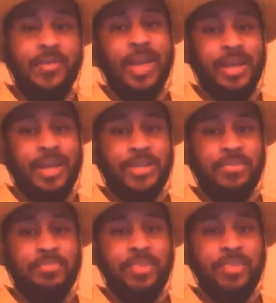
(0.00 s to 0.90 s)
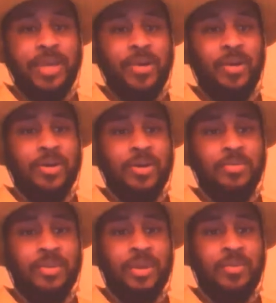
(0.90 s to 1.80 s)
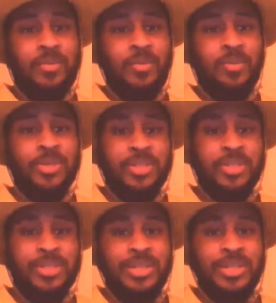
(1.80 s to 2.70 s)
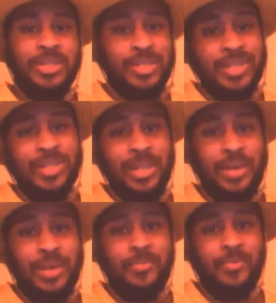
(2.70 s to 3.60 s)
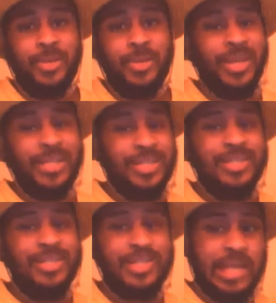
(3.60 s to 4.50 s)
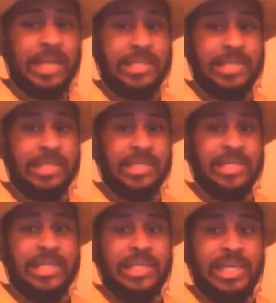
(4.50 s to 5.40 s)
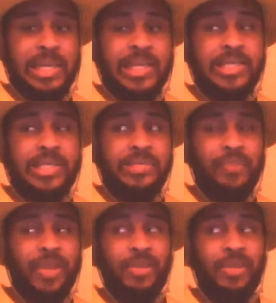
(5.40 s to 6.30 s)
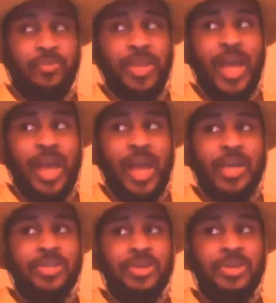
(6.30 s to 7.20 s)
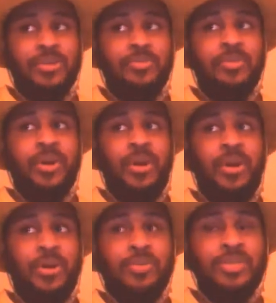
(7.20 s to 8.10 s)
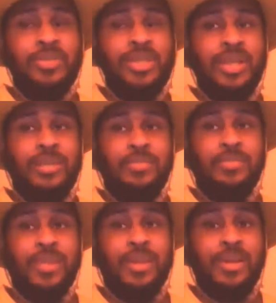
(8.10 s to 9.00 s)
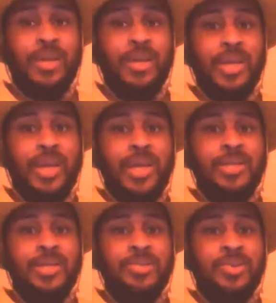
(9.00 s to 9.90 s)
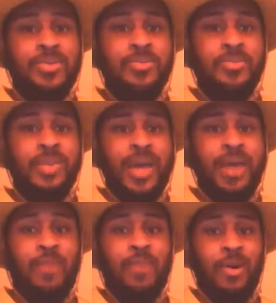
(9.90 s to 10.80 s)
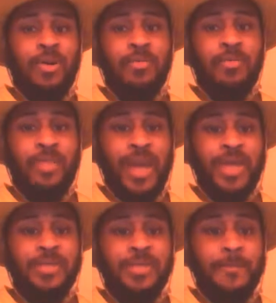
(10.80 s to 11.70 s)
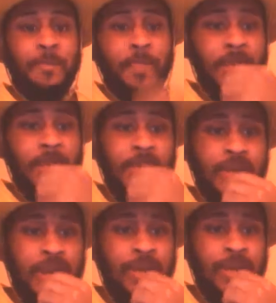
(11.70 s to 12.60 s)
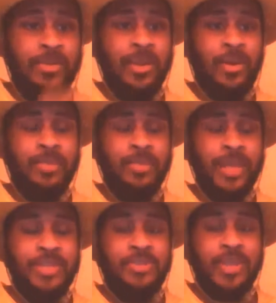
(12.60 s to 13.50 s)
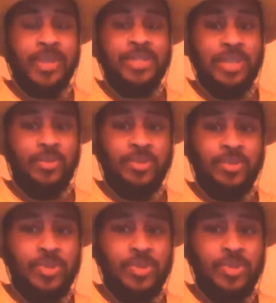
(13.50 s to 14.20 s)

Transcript: gotten to play Arkham um, Origins. I just did not that it sucked. It just felt like a rehash of Arkham City. And so we have Arkham Knight. Now, Arkham Knight is a direct sequel